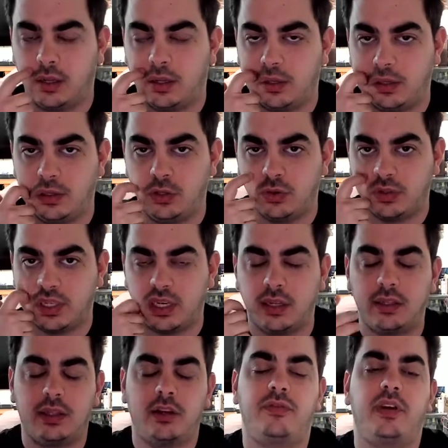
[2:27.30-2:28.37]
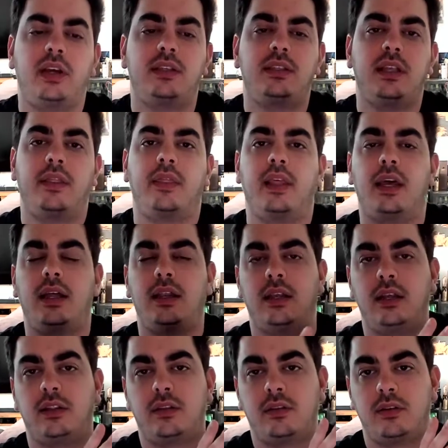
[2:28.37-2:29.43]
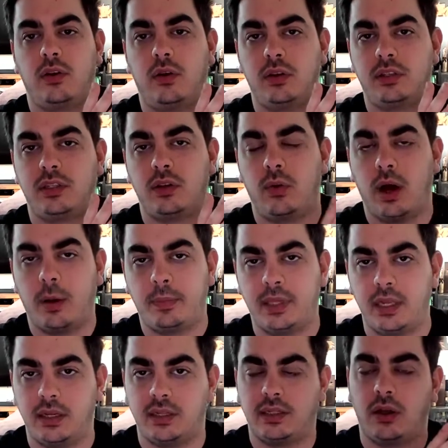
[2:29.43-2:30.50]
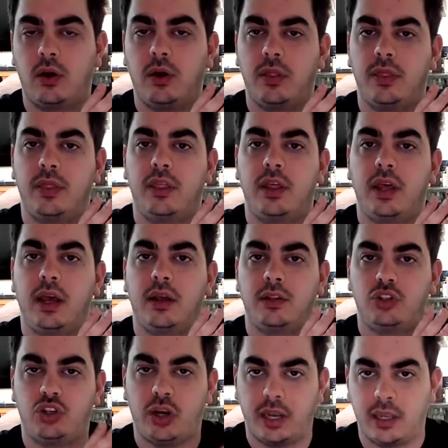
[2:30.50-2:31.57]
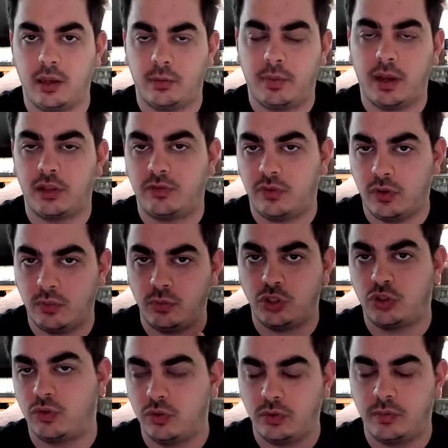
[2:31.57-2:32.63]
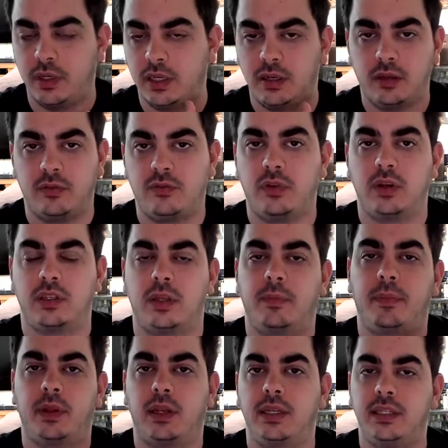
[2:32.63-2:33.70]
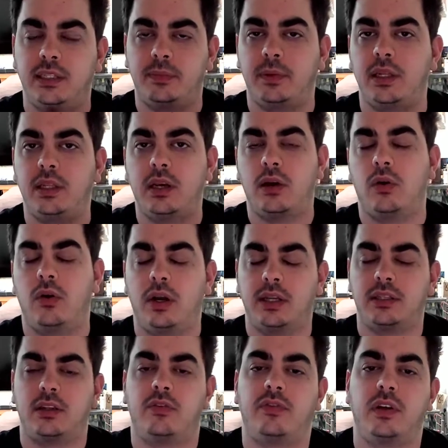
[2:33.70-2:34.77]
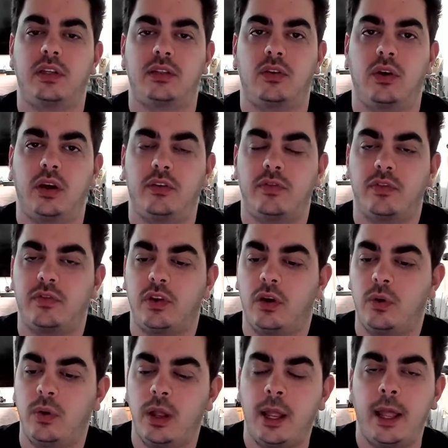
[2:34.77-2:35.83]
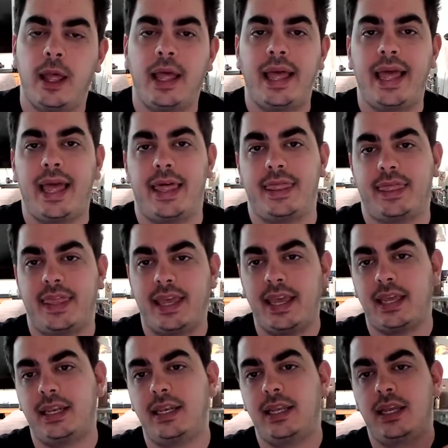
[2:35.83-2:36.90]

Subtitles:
user interface, and then it also updates on the tracking platform, which could be, for example, Leadspedia or Has Offers or Everflow. And then